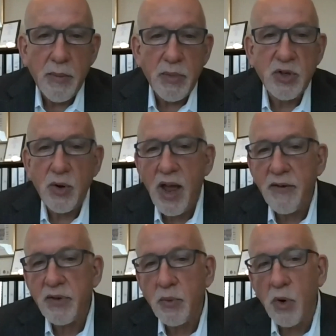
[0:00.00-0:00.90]
But
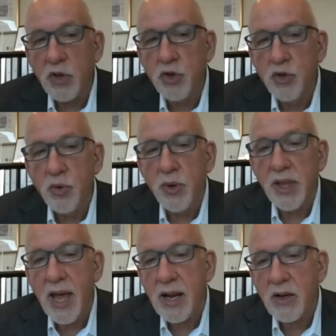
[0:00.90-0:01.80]
what you do in
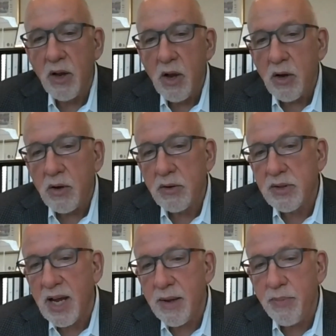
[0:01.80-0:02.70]
that,
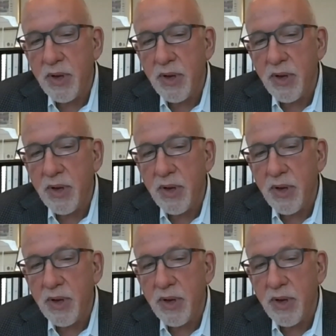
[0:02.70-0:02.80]
type